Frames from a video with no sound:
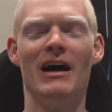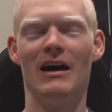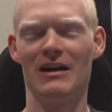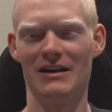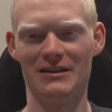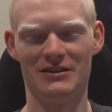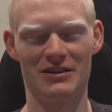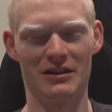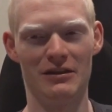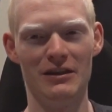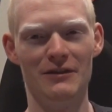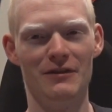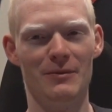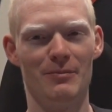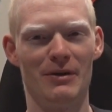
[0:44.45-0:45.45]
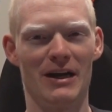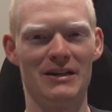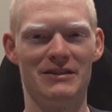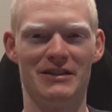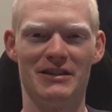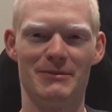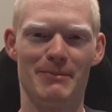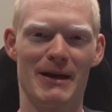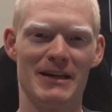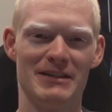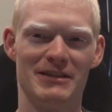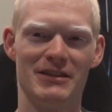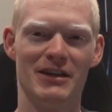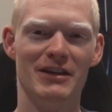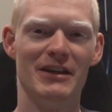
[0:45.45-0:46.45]
against the Cleveland Browns this
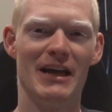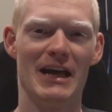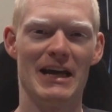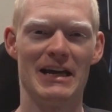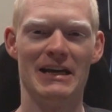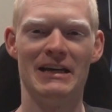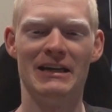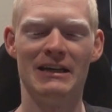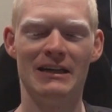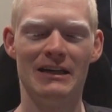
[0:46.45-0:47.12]
past Sunday.